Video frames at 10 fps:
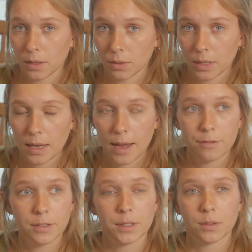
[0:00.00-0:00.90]
lonely. I
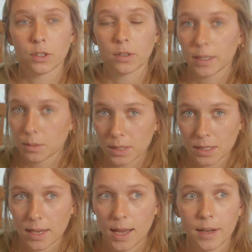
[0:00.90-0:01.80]
felt incredibly
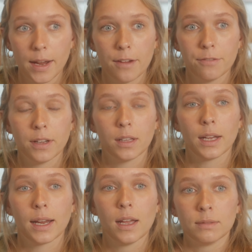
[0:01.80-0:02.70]
sad. I felt
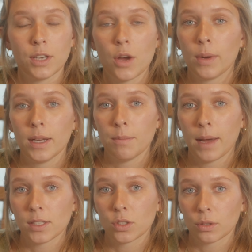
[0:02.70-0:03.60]
like no one in
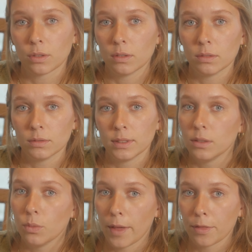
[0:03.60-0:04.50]
my circle
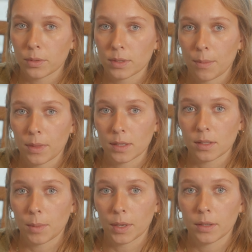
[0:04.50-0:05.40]
went through something
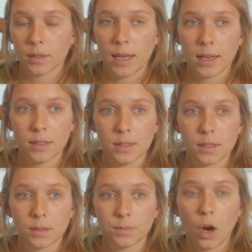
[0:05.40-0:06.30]
similar.
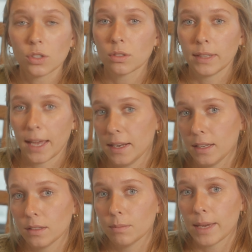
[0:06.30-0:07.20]
And also
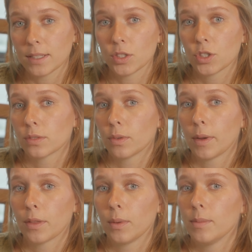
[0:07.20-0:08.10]
getting messages from
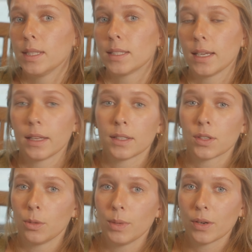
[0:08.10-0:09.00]
other women saying like it's
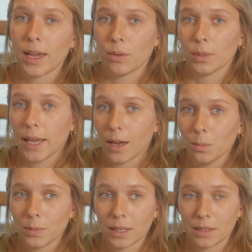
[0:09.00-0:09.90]
going to be okay really
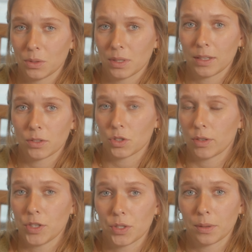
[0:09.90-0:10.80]
helped me. And it was like
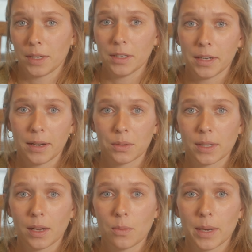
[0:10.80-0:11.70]
strangers on the internet. I was
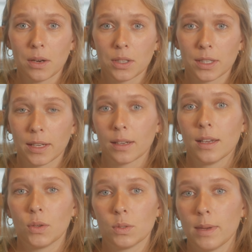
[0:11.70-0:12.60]
like, "Oh my gosh, like
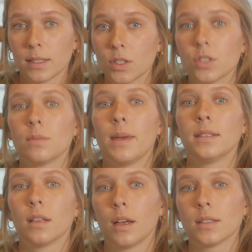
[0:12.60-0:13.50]
those messages
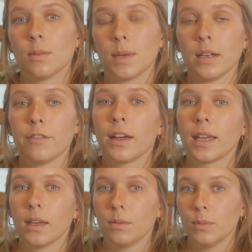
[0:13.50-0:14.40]
meant a lot to me and if I can